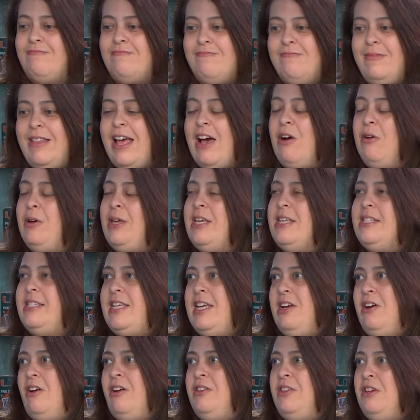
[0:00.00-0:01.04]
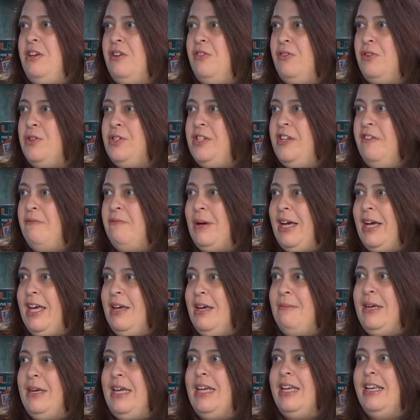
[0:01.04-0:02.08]
Now he's here at the University of
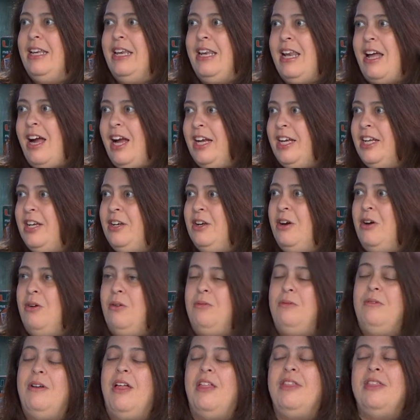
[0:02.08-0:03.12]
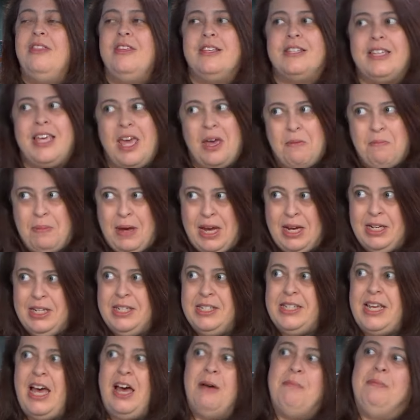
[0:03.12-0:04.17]
Miami, nine and oh. This campaign
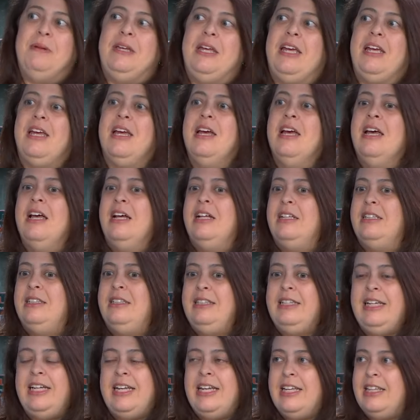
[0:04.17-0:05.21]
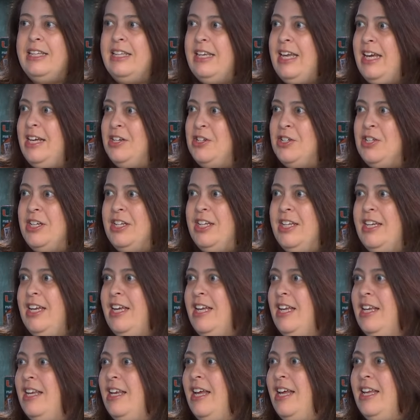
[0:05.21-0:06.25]
is happening, leading the nation in,
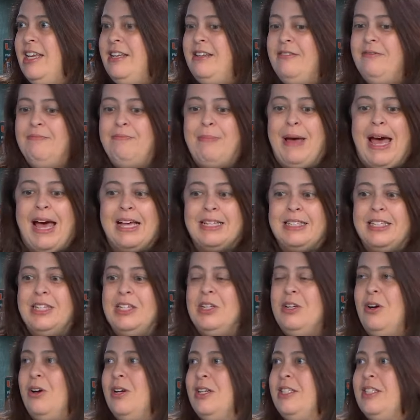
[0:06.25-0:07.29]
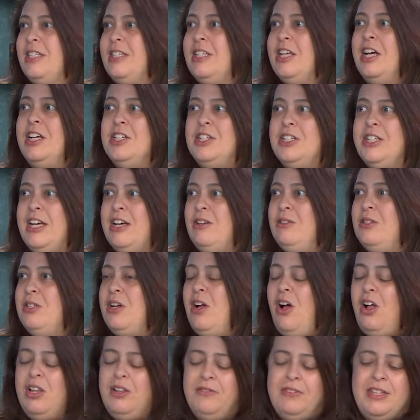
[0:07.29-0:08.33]
in, in passing yards and touchdowns and
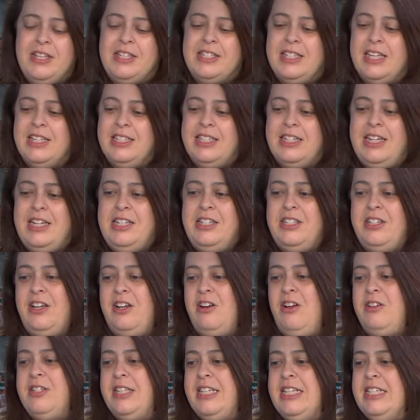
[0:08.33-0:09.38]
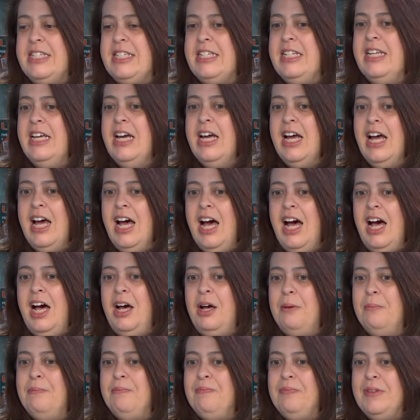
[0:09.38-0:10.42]
all of these things that he's done all season.
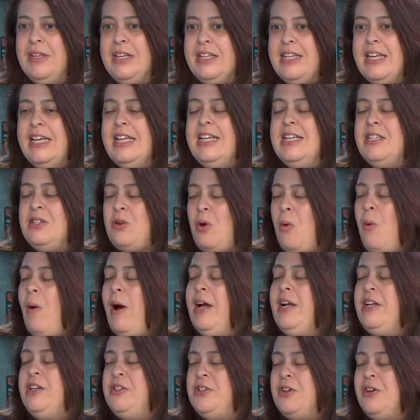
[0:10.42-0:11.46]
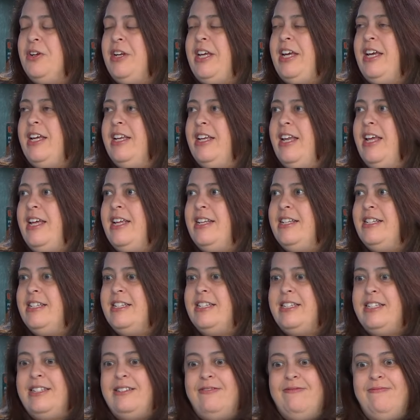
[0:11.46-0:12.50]
Um, it, it is quite a journey, and, and
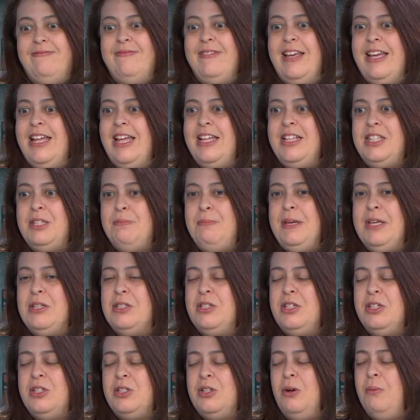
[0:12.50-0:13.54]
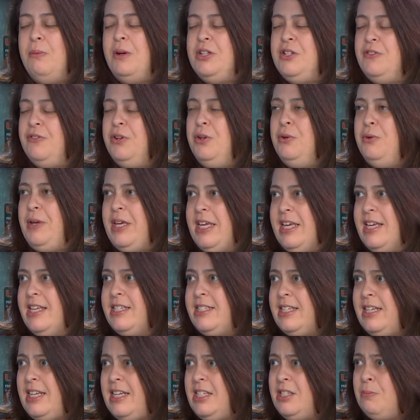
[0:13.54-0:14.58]
it speaks to so much of who he is
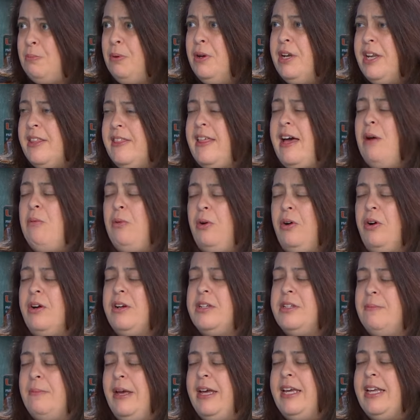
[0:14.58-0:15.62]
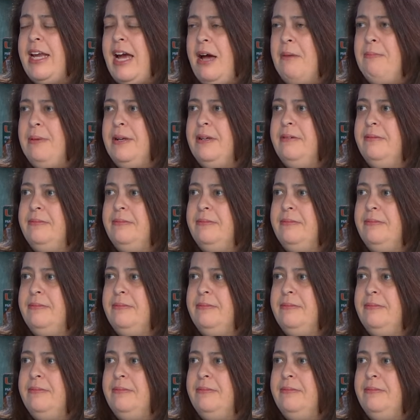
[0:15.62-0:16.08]
that he's put in that work to make it happen.